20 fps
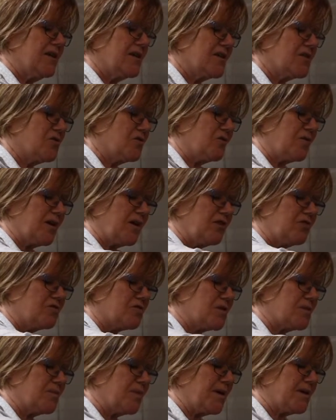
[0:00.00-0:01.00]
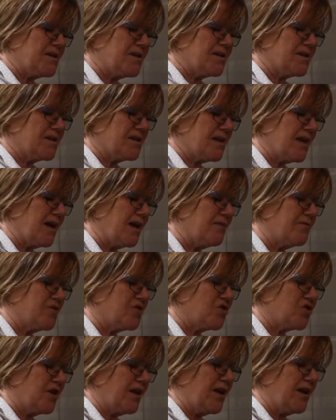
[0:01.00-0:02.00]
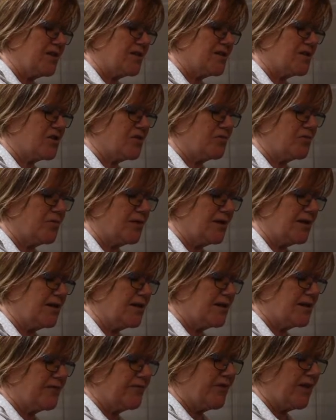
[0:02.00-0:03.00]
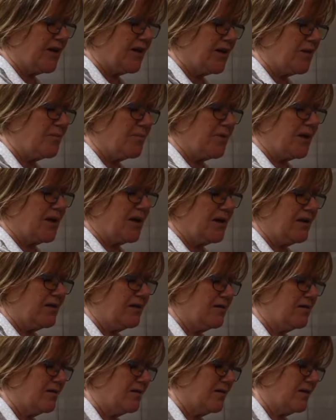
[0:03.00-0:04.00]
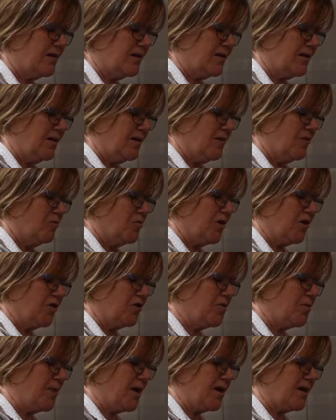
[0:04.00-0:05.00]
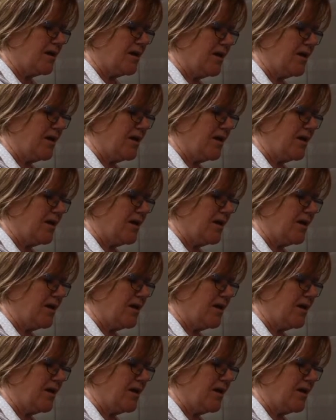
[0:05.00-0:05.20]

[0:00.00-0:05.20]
so that your spices have a chance to really develop in what you're making.